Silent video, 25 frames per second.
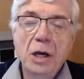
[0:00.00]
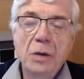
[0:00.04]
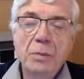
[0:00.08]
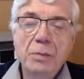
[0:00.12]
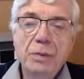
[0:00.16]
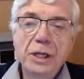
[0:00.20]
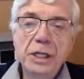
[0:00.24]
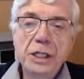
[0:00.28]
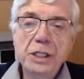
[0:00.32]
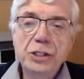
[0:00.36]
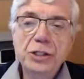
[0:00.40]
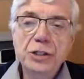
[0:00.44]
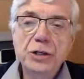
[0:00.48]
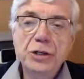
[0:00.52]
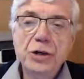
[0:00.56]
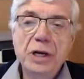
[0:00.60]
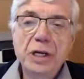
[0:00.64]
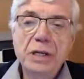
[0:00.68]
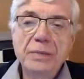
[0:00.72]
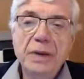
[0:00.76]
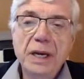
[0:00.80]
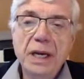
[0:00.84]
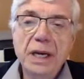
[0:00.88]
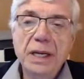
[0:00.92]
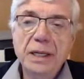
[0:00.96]
Please
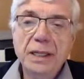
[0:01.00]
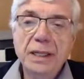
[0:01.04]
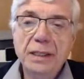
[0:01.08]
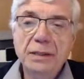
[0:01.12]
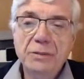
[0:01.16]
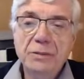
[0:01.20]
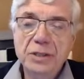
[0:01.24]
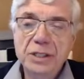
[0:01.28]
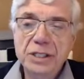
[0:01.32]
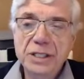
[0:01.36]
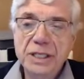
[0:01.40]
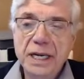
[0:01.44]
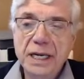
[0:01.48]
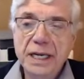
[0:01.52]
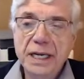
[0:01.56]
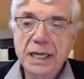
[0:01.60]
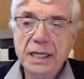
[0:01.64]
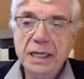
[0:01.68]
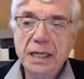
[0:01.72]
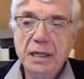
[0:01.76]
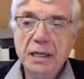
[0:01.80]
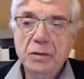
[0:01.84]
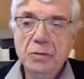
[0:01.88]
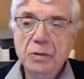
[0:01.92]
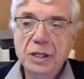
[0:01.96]
join me in reciting
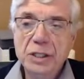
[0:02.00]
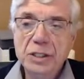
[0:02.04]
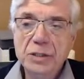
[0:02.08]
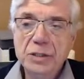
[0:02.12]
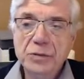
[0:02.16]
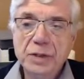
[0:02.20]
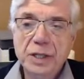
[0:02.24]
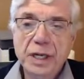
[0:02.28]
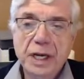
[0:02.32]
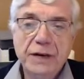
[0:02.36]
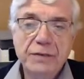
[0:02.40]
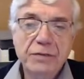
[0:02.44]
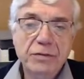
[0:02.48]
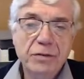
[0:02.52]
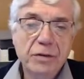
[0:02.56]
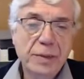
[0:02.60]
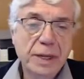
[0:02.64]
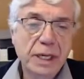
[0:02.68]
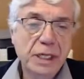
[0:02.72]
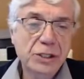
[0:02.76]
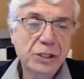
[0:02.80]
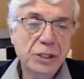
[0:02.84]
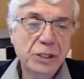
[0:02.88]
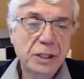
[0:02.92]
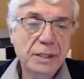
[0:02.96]
our Westwood
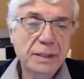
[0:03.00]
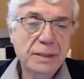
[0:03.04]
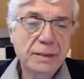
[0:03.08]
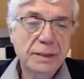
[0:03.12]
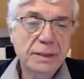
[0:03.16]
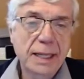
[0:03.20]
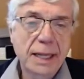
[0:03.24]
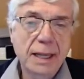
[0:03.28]
affirmation.